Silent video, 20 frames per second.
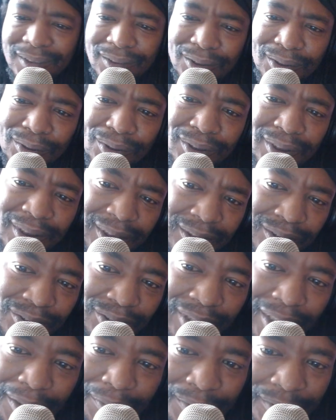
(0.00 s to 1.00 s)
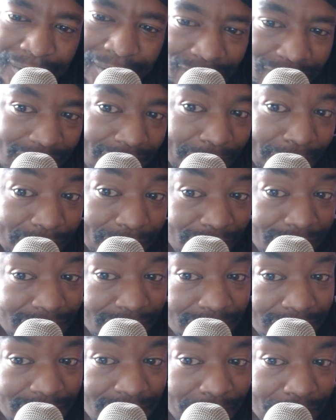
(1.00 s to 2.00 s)
Dude is dropping,
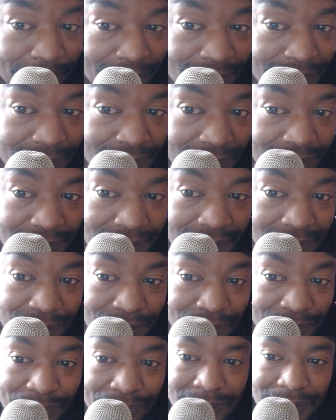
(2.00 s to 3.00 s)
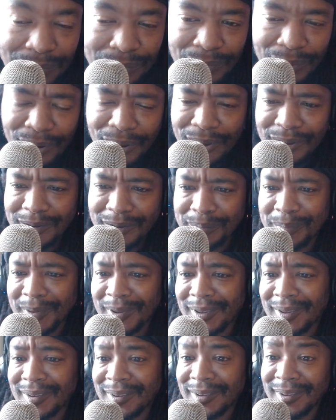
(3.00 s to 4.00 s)
dropping, dropping decent weed bars,
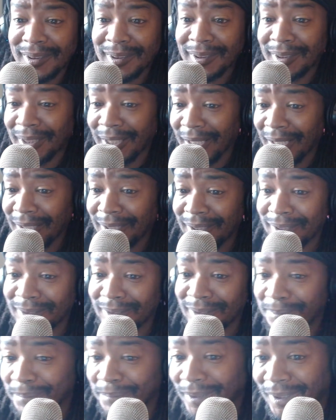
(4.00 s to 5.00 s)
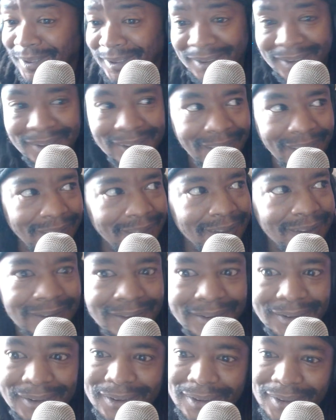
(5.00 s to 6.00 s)
but the cadence, bro, the
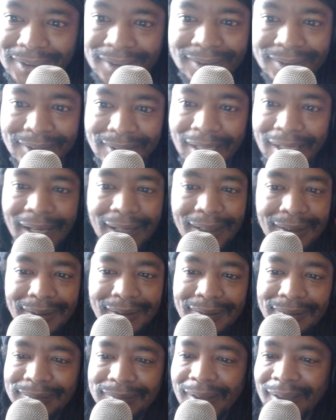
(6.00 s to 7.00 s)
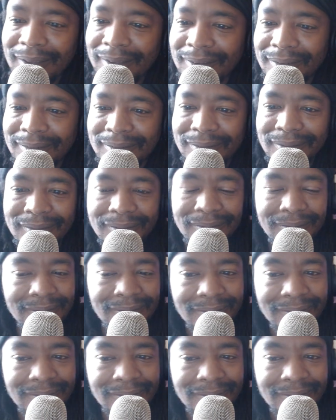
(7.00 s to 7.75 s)
cadence is exactly fucking